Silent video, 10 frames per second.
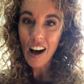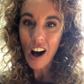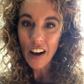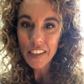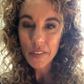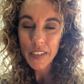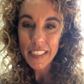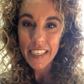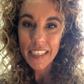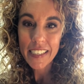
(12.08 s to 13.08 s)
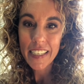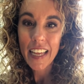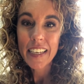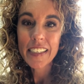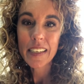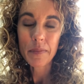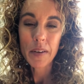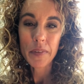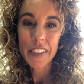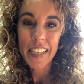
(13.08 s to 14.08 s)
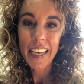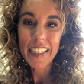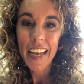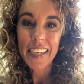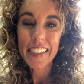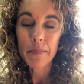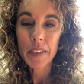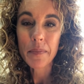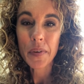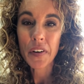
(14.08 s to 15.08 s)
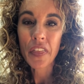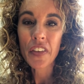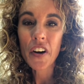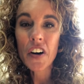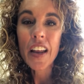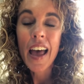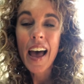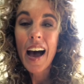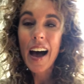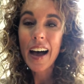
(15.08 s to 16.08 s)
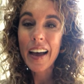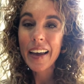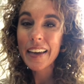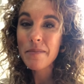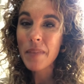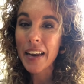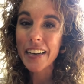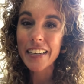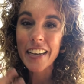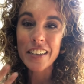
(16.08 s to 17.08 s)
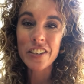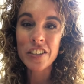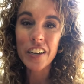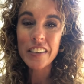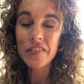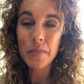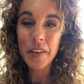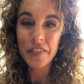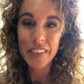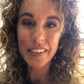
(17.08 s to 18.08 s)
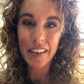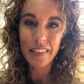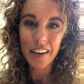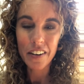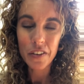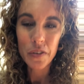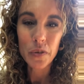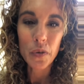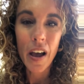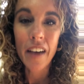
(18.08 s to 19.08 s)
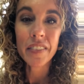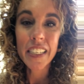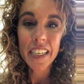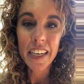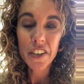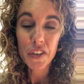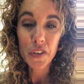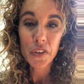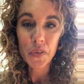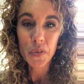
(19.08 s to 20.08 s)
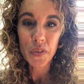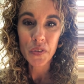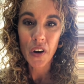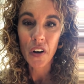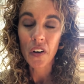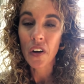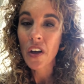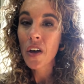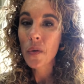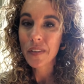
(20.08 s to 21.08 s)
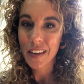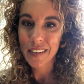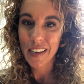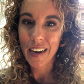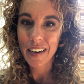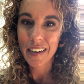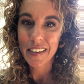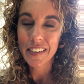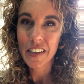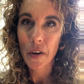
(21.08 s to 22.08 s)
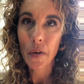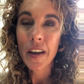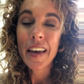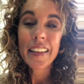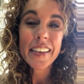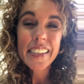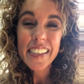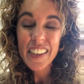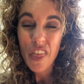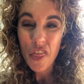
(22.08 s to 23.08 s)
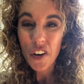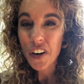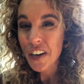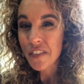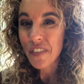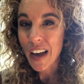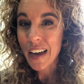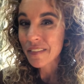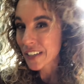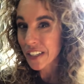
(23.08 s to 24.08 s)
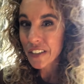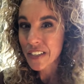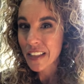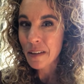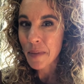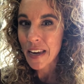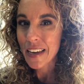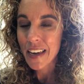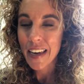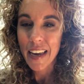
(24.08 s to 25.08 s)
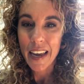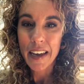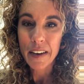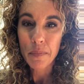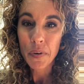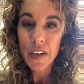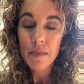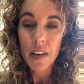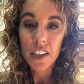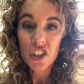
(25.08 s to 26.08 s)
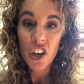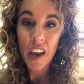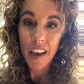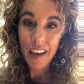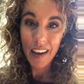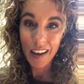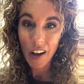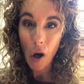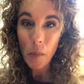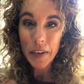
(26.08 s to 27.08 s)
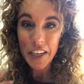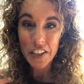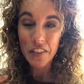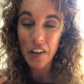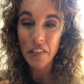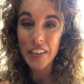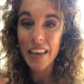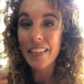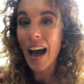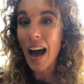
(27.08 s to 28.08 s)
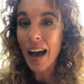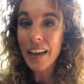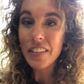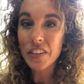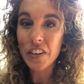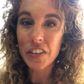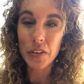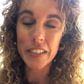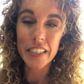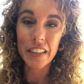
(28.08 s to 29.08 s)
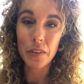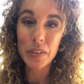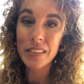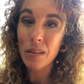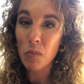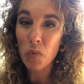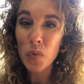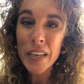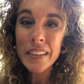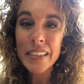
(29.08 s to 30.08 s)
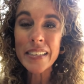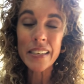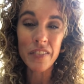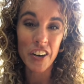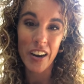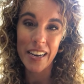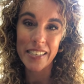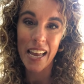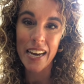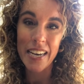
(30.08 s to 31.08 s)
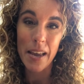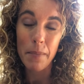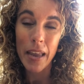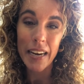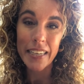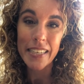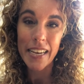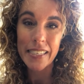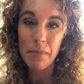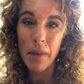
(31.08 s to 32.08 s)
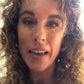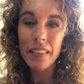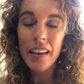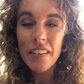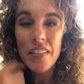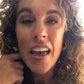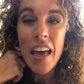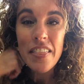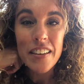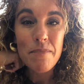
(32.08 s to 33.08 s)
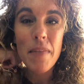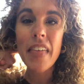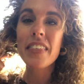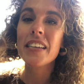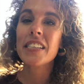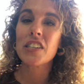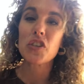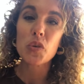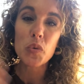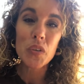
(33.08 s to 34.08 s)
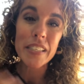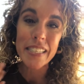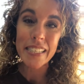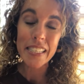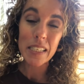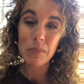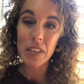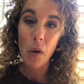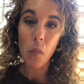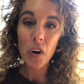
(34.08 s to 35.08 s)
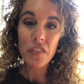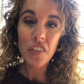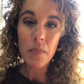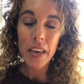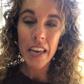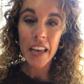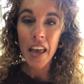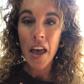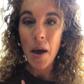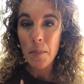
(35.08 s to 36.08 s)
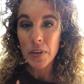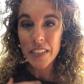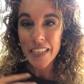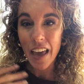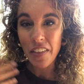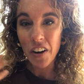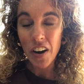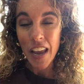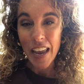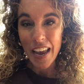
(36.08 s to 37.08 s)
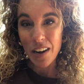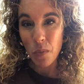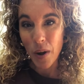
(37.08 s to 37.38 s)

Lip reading: August 26th, September 2nd, and September 3rd. I made it just for my friends out there who have teenagers who struggle with anxiety. So this is 35 years in the making and pretty much a culmination of everything that I learned in dealing with some really severe anxiety and panic attacks in my life, the methods, the tools, the systems that worked for me, put together in a